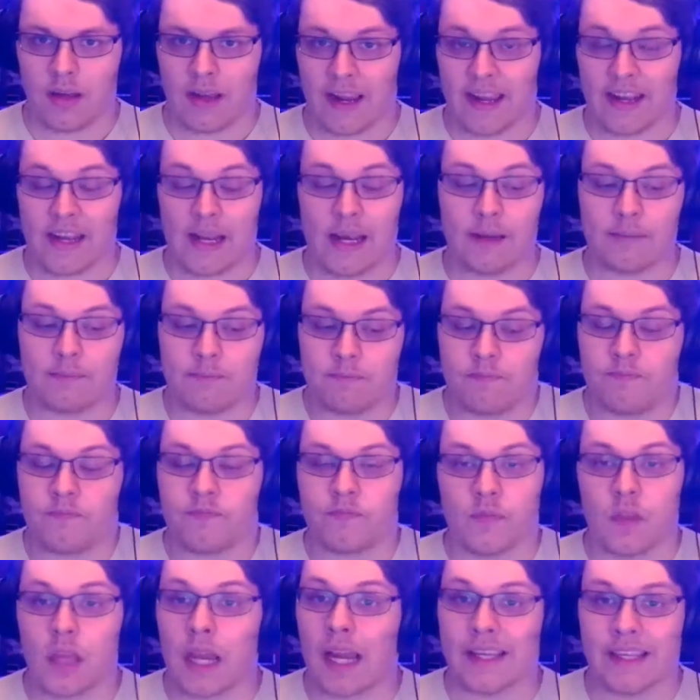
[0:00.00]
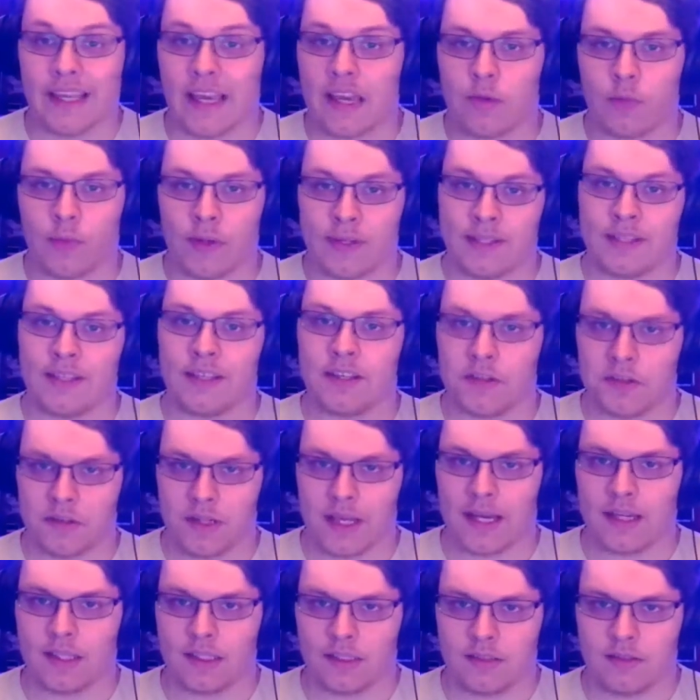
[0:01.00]
And I'm I can't wait to hear
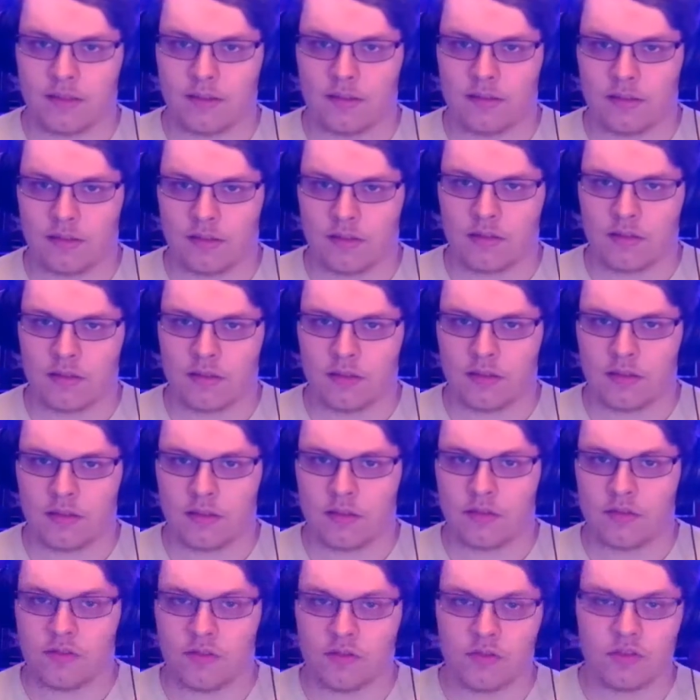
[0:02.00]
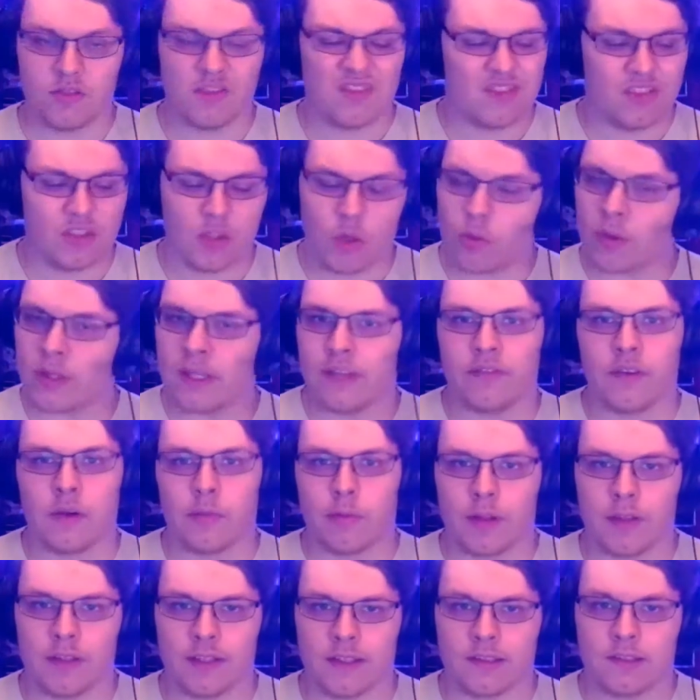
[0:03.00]
that. Don't give
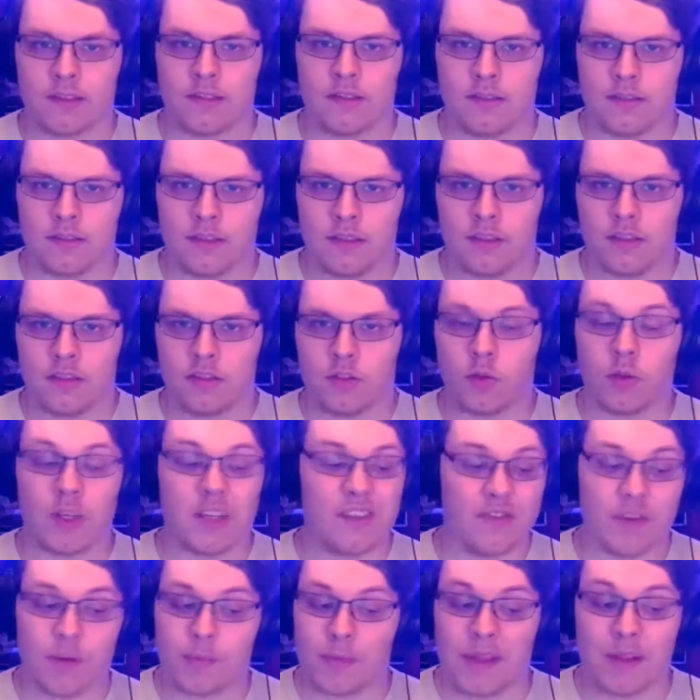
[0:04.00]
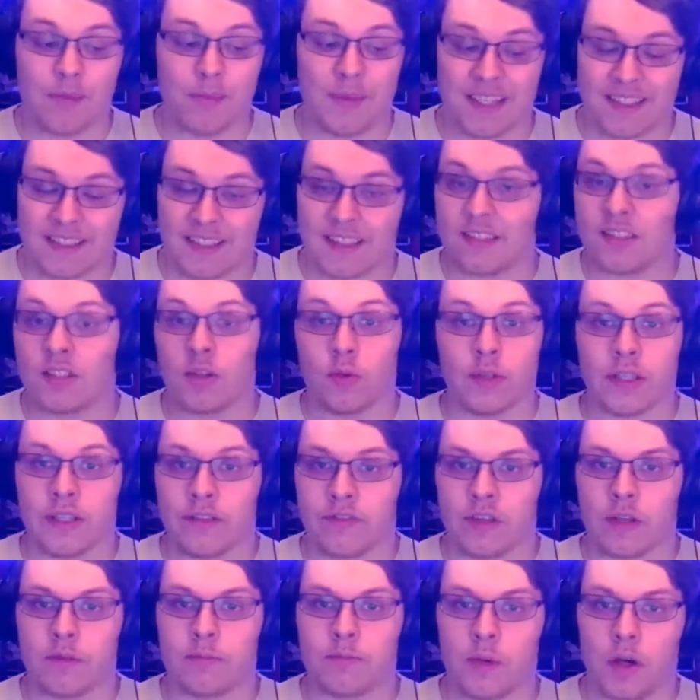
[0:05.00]
up on this. Don't give up on the mixes, don't
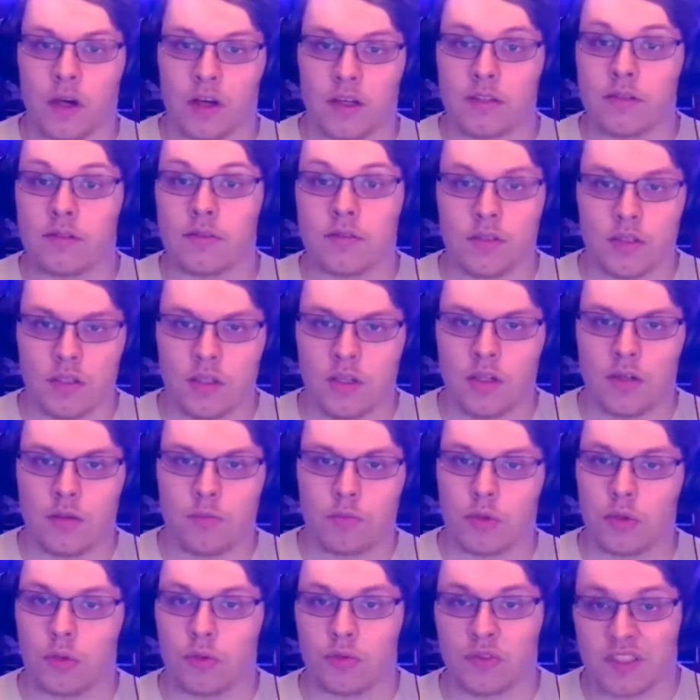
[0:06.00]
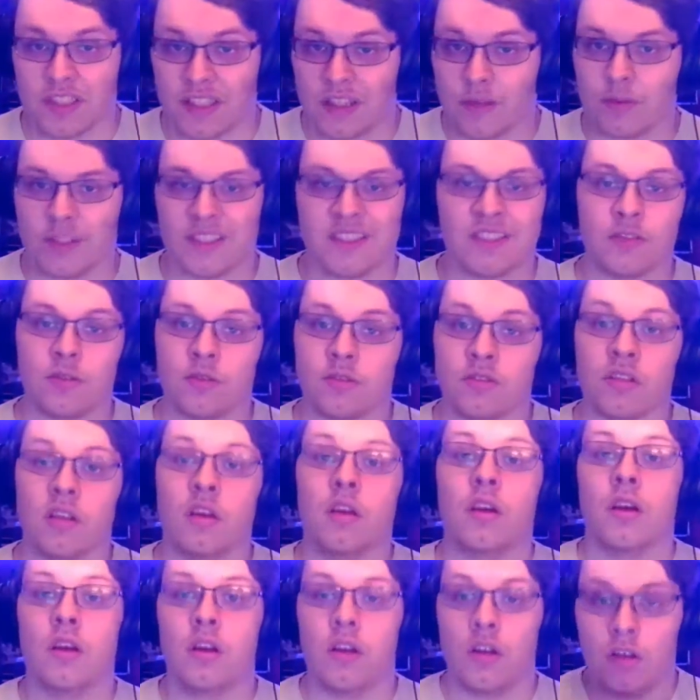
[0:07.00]
give up on producing originals.
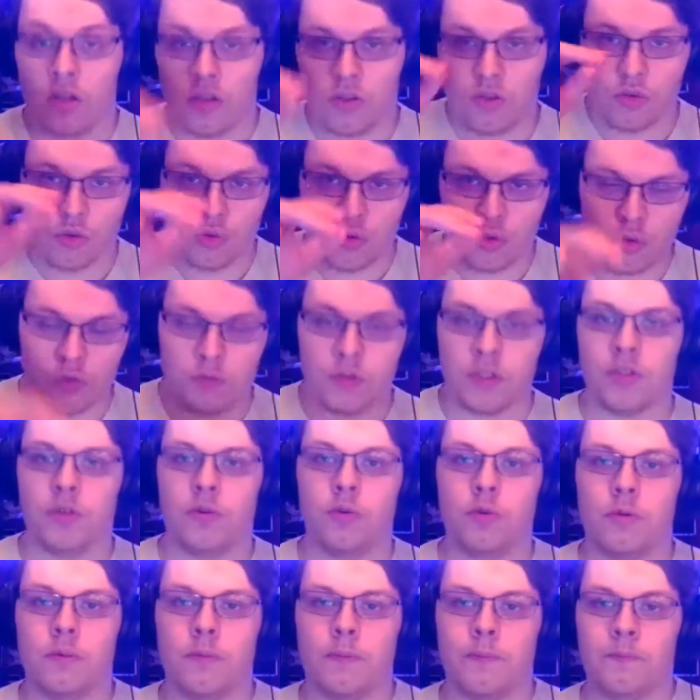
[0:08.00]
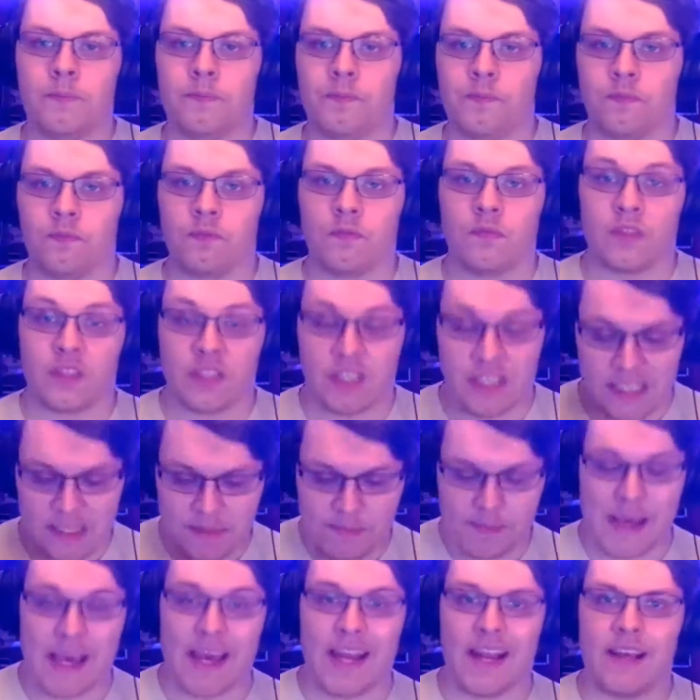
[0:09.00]
Do you
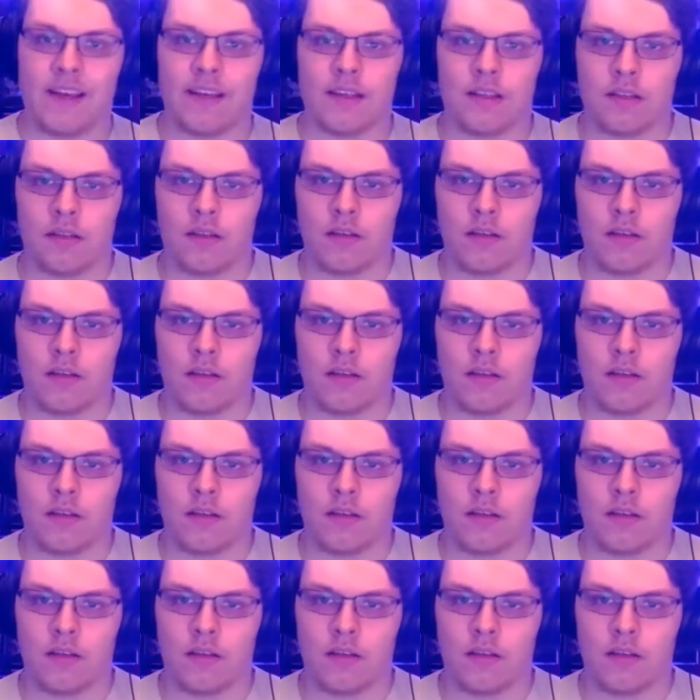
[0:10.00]
keep at it.